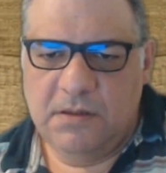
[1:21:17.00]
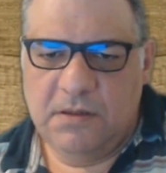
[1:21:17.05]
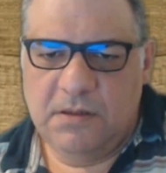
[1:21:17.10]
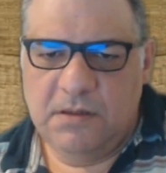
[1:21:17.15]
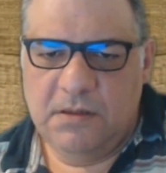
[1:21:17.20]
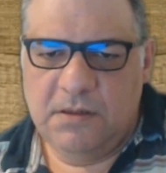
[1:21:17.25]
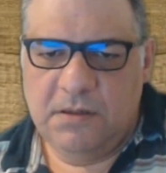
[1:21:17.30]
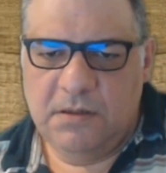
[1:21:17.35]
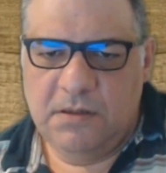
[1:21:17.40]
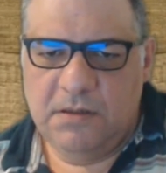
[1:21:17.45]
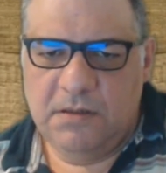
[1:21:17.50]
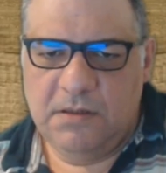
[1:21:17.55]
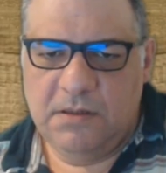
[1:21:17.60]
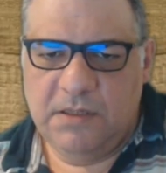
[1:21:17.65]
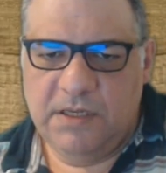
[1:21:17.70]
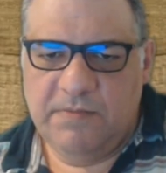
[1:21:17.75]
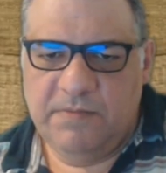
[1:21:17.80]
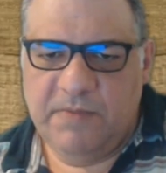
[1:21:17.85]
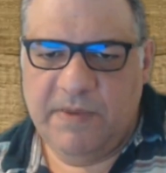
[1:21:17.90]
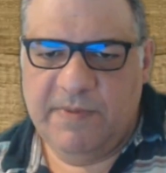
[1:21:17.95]
And
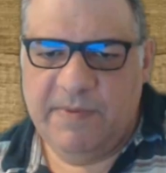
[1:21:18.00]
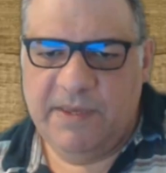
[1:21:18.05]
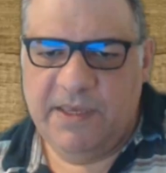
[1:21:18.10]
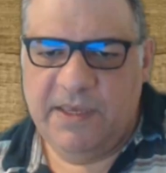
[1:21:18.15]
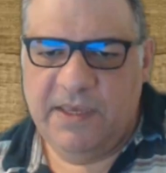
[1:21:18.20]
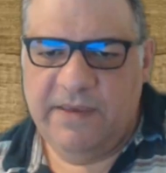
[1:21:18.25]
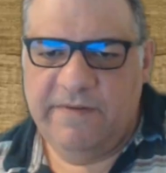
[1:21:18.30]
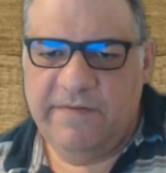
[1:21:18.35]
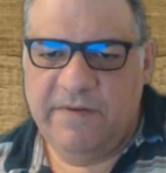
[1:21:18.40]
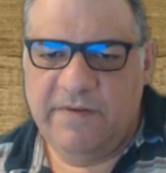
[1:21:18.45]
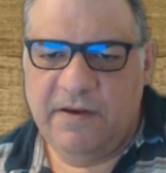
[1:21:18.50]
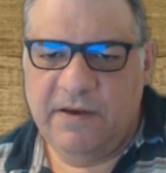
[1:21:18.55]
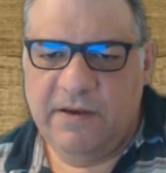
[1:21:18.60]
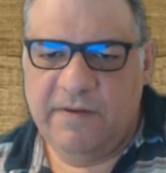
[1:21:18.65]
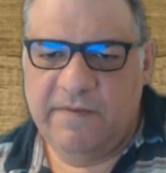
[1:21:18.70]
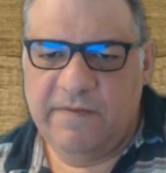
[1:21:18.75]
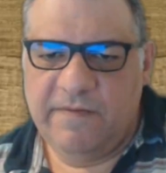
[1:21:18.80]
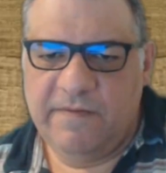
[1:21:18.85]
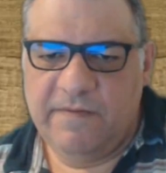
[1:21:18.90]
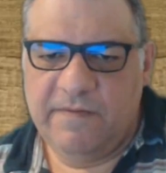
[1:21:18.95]
then maybe e5.
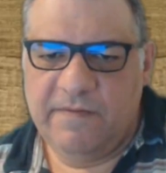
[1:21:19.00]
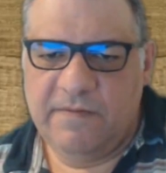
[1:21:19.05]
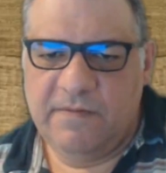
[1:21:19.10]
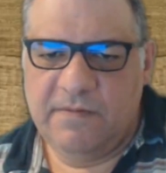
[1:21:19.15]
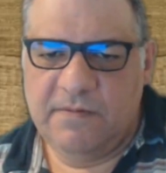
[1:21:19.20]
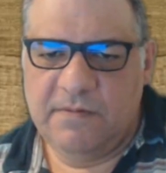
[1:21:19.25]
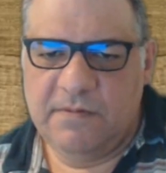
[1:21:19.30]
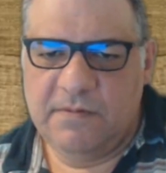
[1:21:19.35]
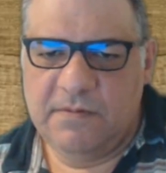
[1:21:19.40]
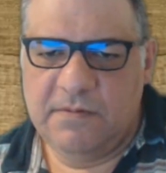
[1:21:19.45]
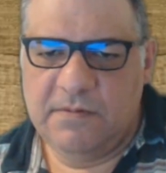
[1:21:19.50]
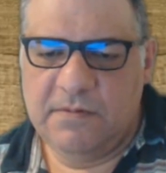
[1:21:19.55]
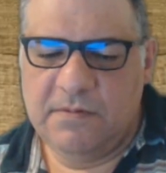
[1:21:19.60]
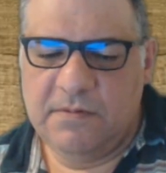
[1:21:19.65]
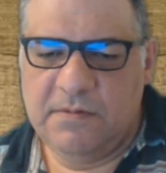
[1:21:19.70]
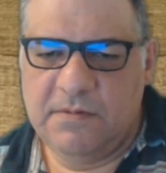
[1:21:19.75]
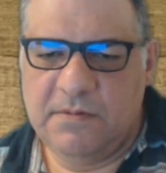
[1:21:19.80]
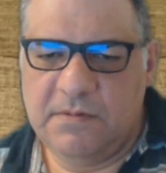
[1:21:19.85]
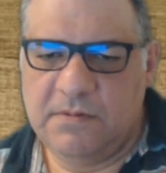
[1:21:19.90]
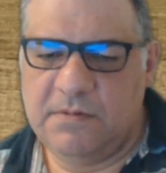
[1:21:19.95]

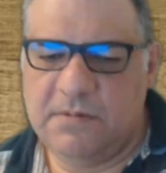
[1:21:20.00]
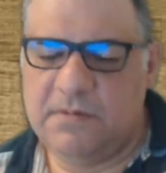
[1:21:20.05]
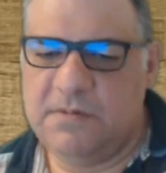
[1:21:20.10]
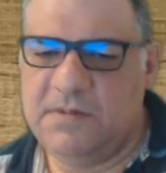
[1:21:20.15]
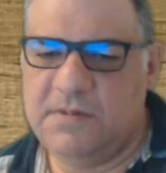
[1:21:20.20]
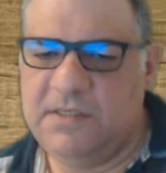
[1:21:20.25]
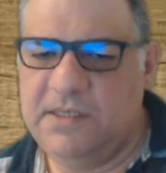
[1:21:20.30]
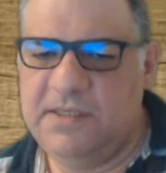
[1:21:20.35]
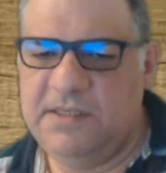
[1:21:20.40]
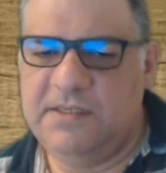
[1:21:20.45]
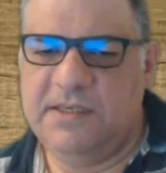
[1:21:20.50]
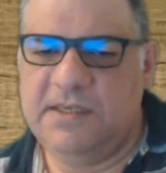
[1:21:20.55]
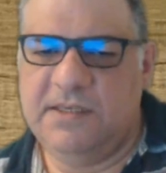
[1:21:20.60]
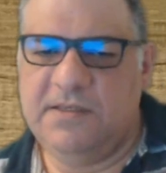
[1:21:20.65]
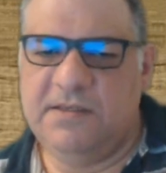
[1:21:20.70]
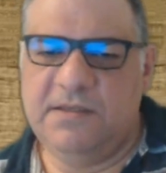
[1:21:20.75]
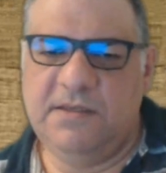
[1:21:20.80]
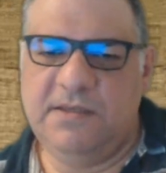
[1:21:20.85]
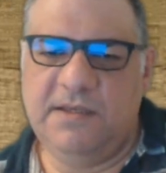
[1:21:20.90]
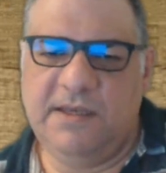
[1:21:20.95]

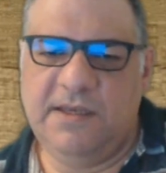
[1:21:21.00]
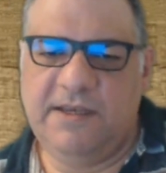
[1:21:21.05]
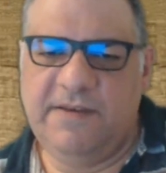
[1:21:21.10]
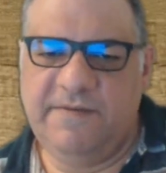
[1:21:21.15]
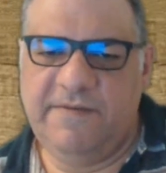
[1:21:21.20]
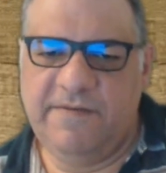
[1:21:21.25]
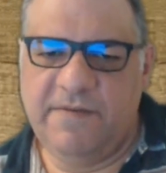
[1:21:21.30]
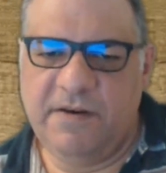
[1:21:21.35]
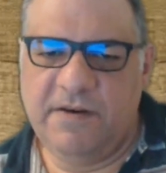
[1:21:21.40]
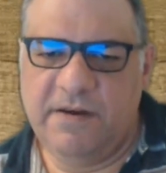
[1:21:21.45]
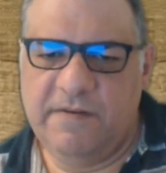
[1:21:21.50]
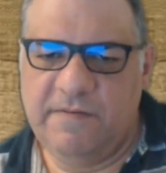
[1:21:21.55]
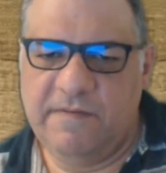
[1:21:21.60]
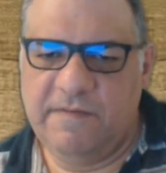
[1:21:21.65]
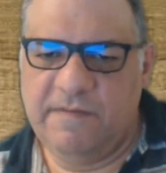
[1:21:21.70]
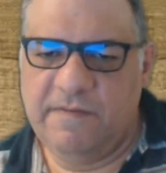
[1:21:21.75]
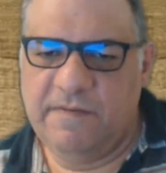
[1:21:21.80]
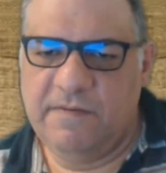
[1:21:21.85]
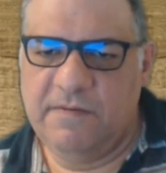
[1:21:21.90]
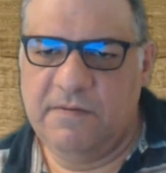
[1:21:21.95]
c6 and e5
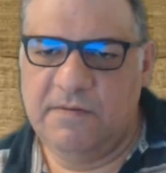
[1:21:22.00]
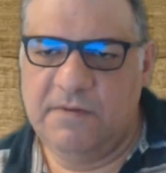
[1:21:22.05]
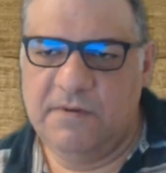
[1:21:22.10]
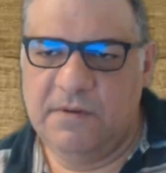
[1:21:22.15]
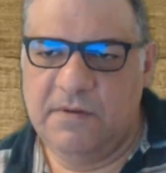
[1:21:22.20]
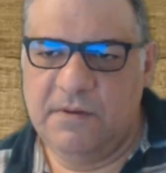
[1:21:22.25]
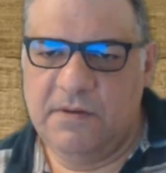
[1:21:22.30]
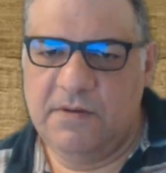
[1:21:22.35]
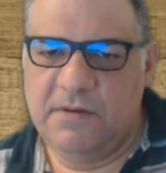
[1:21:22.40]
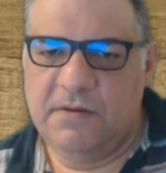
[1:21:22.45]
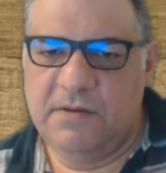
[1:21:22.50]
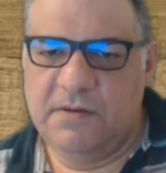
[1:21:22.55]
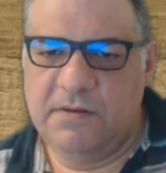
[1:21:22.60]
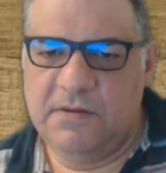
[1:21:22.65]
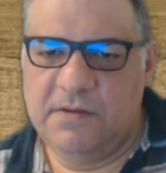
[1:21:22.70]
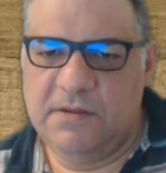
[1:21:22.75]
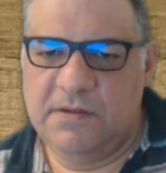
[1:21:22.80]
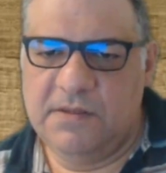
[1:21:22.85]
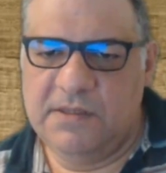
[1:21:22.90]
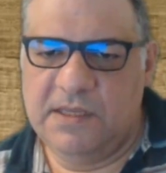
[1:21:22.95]

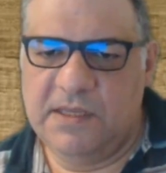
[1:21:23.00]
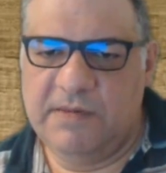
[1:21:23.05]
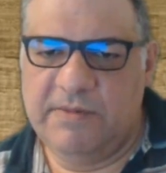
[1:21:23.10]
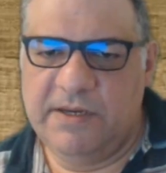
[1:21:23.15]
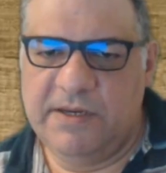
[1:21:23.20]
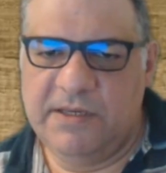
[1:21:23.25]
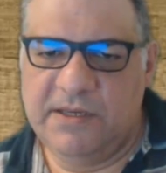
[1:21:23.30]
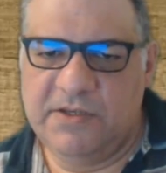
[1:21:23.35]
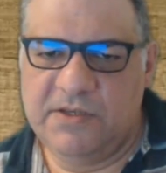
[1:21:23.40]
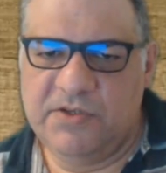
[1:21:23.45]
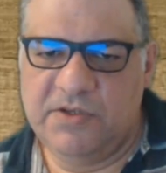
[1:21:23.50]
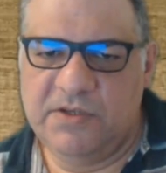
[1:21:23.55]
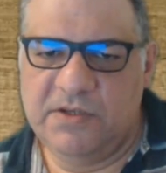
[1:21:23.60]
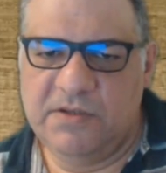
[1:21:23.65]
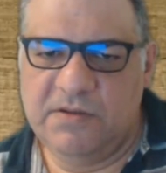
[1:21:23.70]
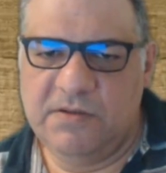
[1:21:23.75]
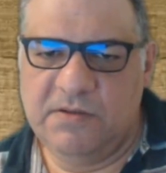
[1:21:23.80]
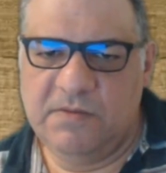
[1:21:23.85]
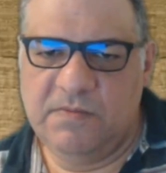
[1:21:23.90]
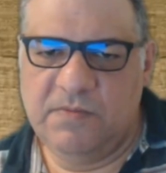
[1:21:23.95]
to celebrate the extra
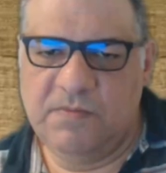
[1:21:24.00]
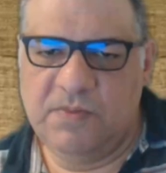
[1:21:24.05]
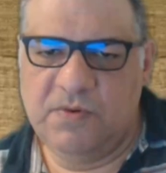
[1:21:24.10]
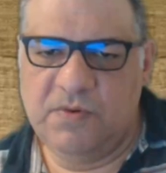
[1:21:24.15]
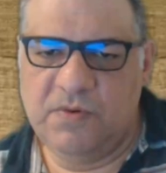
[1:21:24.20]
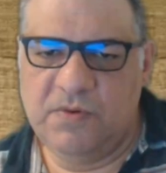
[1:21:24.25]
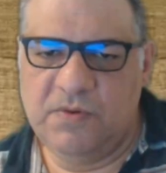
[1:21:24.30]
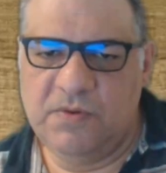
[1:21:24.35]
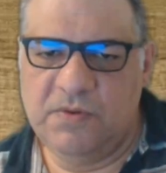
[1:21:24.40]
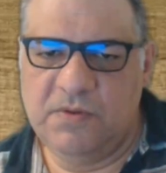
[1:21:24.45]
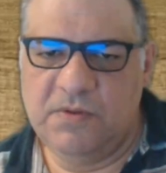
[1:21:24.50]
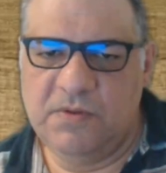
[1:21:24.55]
pawn.